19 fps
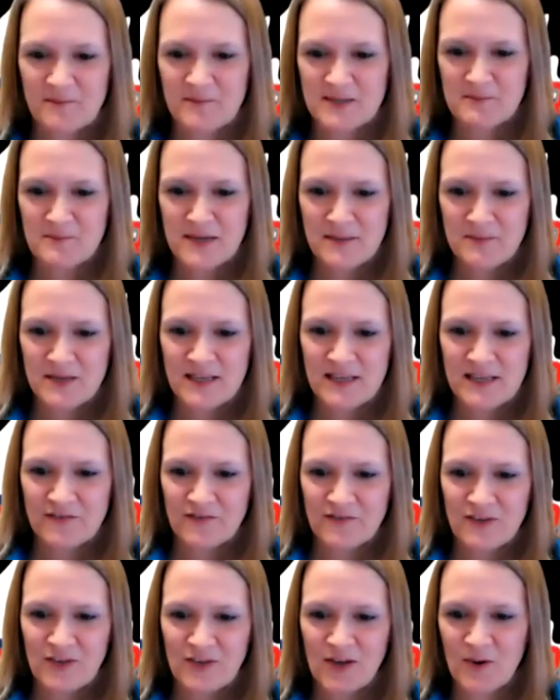Mimi,
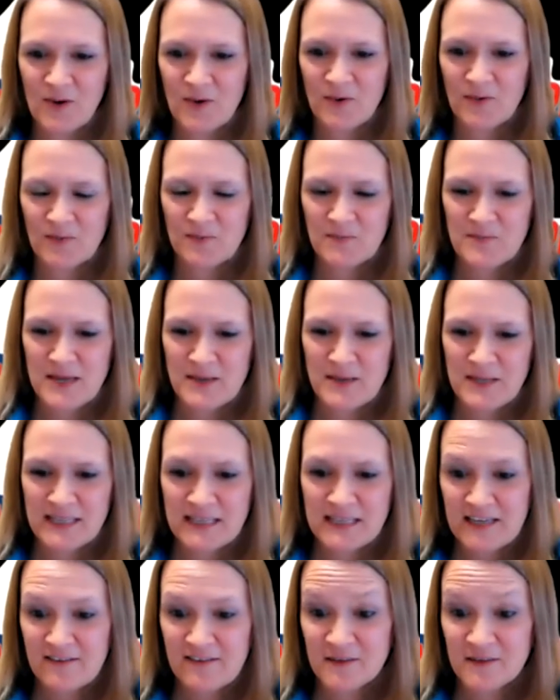if you go, maybe
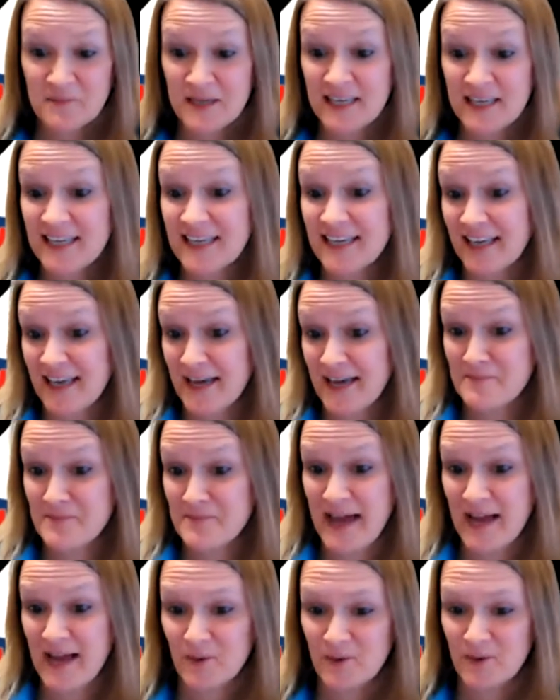leave the meeting and come
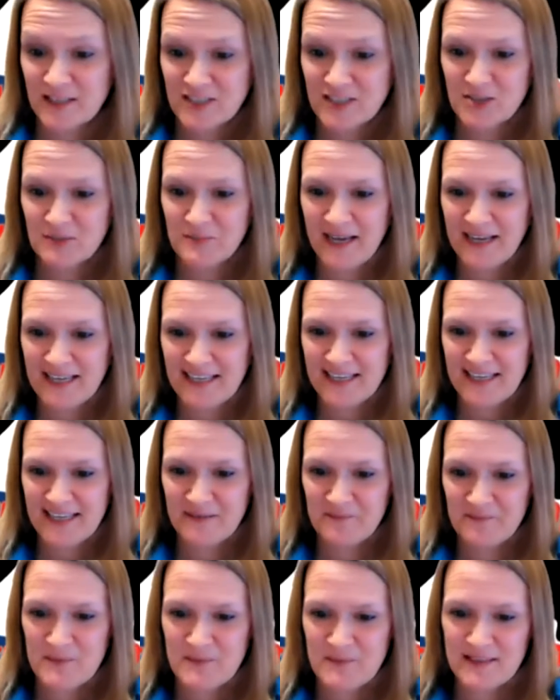back, we'll let you back in,
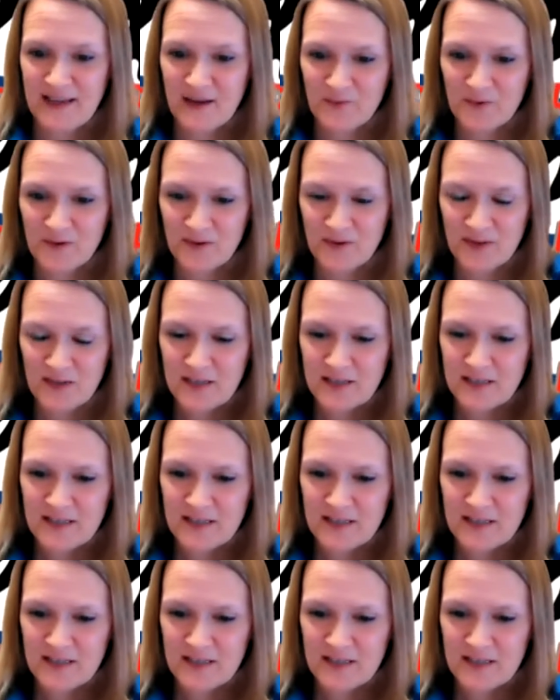and maybe that will